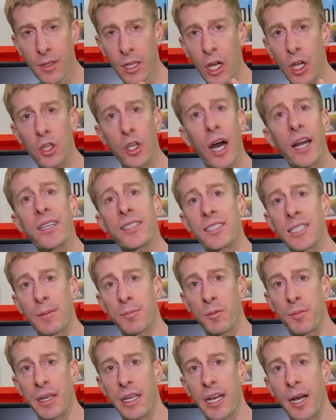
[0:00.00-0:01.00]
A lot of
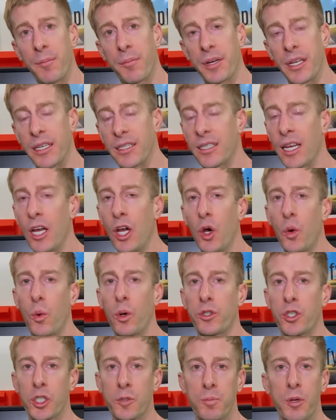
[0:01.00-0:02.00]
supplement companies will
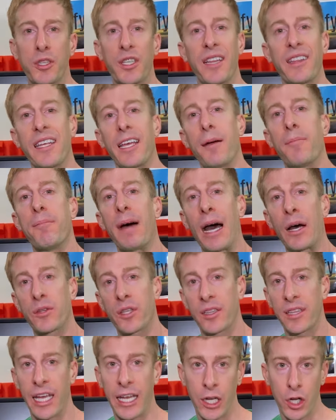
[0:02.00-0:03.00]
just put that the amount
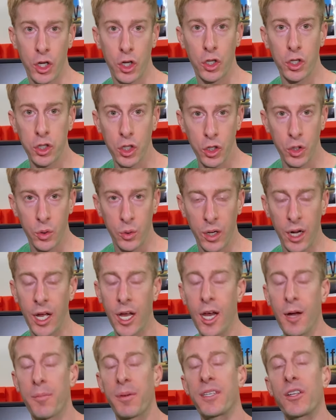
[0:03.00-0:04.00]
that they include,
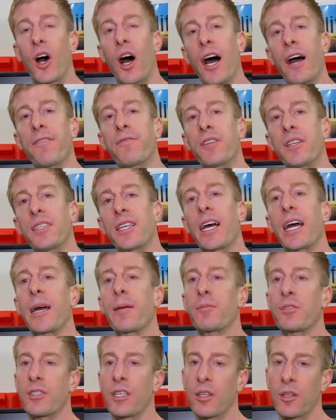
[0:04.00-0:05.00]
but
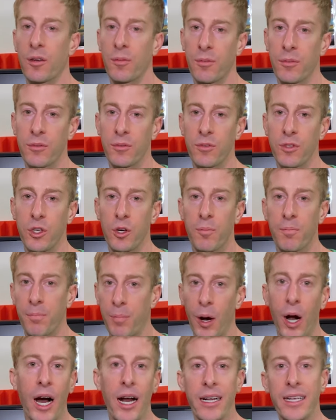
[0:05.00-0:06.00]
oftentimes your
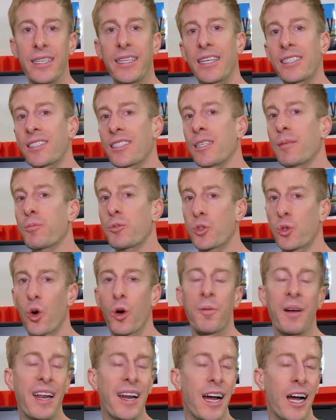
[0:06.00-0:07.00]
body doesn't
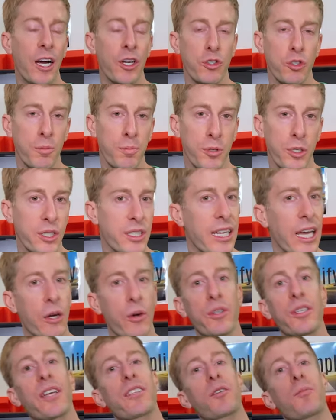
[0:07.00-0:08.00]
absorb it at 100% or
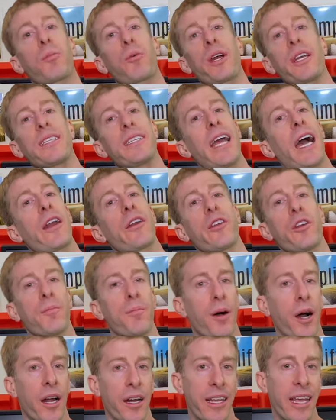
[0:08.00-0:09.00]
it doesn't break down in your
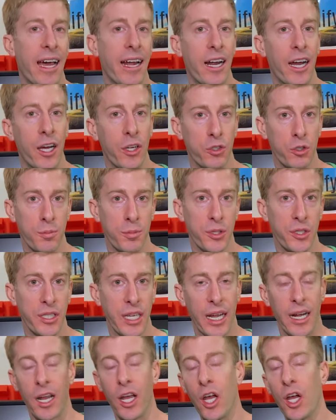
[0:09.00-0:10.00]
body at
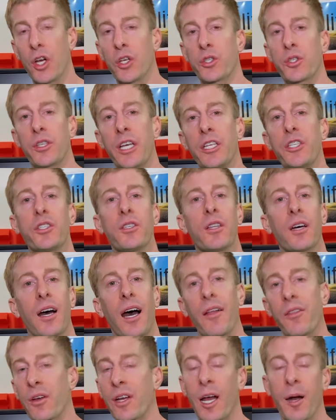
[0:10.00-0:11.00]
100%. So the
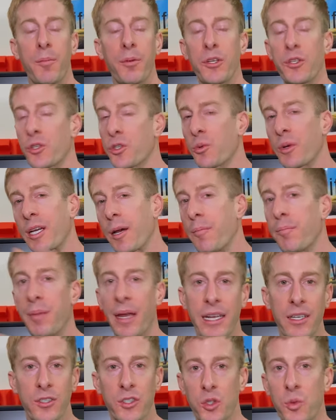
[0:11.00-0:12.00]
other companies are doing a
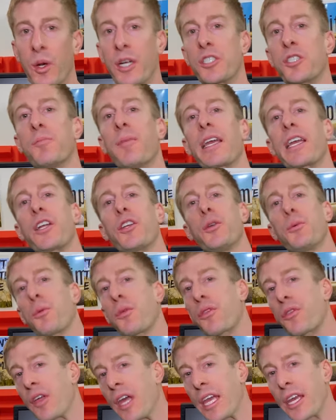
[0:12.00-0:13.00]
bait and switch, making you
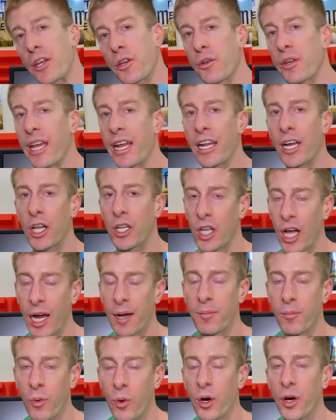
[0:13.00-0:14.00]
think you're getting a
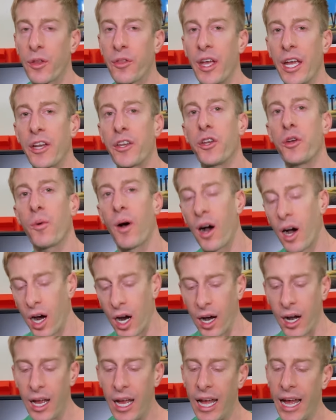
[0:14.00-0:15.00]
lot more than you
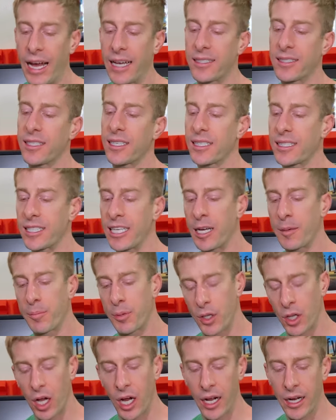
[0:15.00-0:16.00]
are. As an
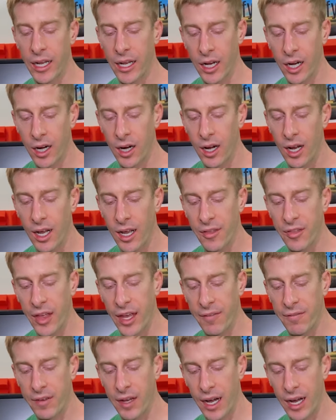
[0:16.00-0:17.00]
example on here,
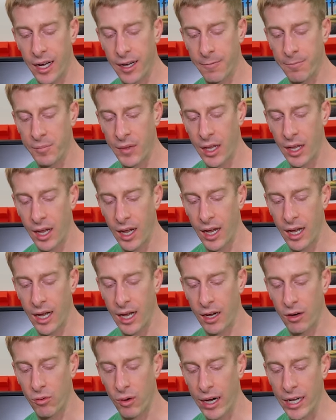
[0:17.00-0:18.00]
they've got
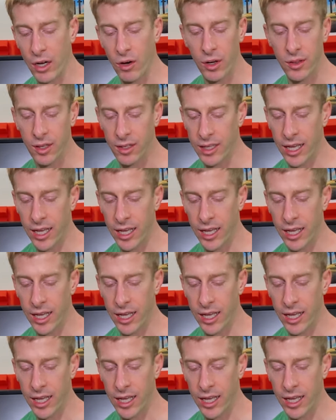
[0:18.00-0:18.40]
right here on the